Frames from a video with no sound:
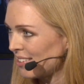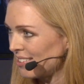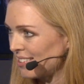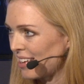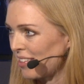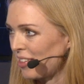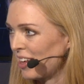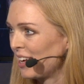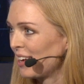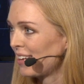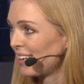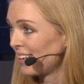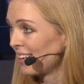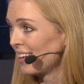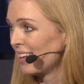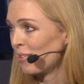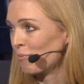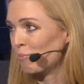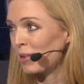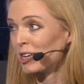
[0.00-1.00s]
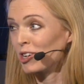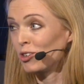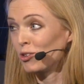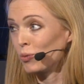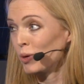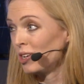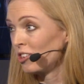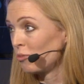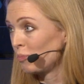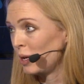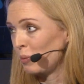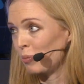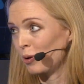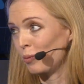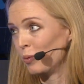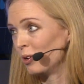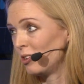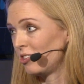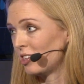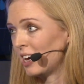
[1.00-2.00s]
because I think many Swedish
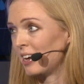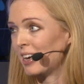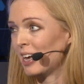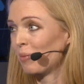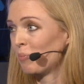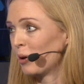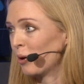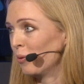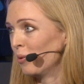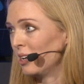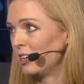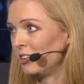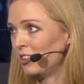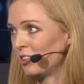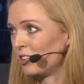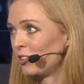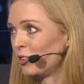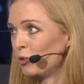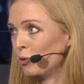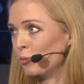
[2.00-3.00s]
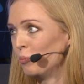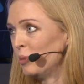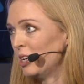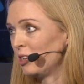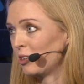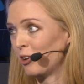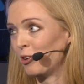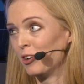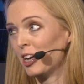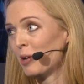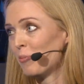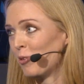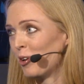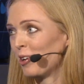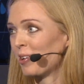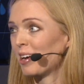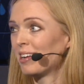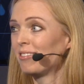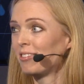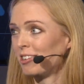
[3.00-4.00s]
people would sign up only just to beat our
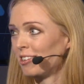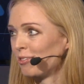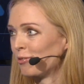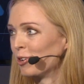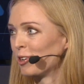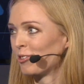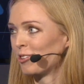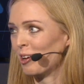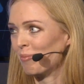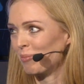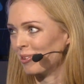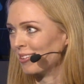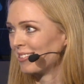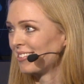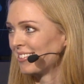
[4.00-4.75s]
neighboring countries, for example.